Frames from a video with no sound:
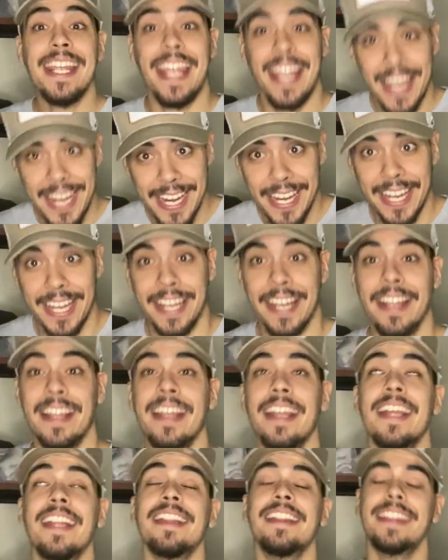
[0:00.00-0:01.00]
in.
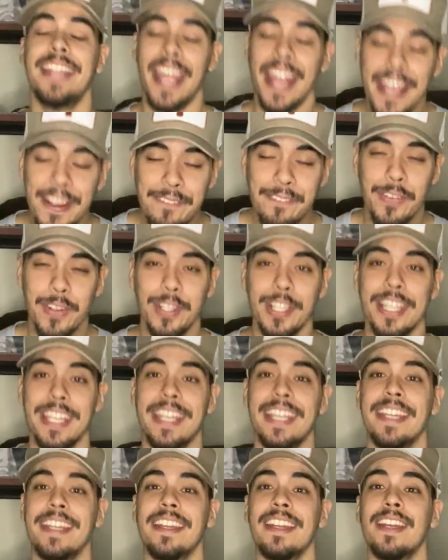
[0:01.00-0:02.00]

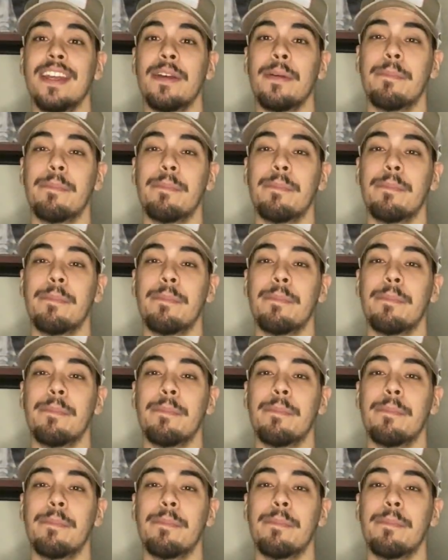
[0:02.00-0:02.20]
Thankfully,